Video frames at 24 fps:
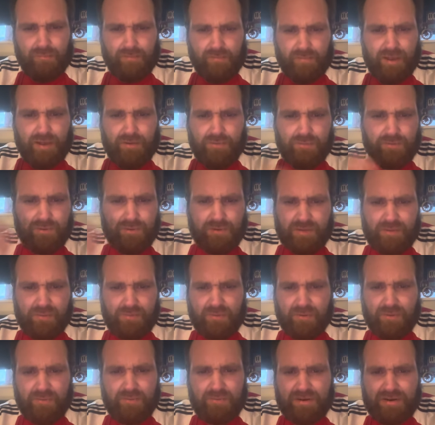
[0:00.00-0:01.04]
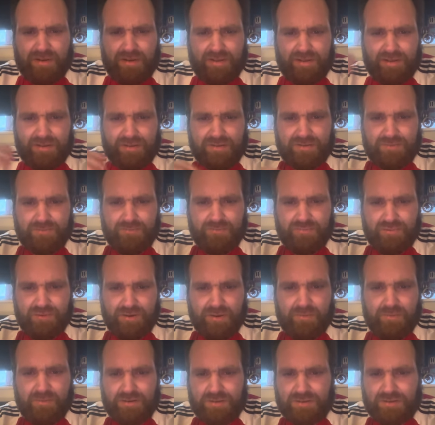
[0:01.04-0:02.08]
everyone in the Premier League can
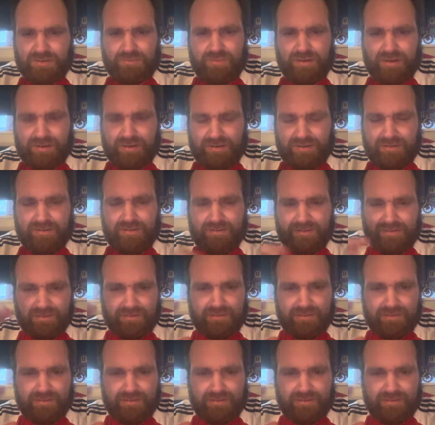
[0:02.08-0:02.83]
pretty much spend